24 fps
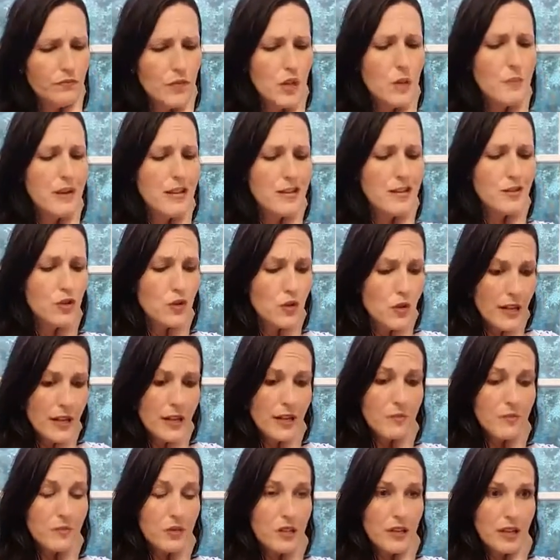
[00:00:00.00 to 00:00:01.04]
My
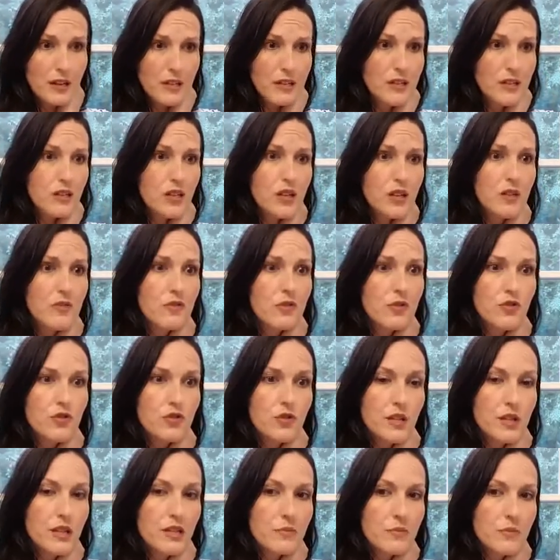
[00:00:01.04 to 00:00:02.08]
dreams, like several
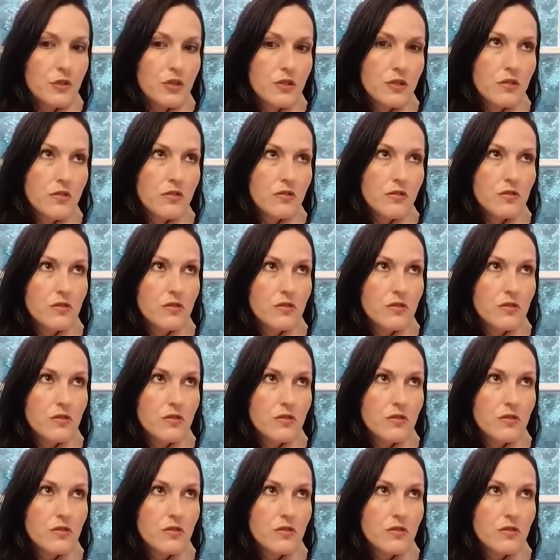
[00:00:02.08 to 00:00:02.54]
dreams,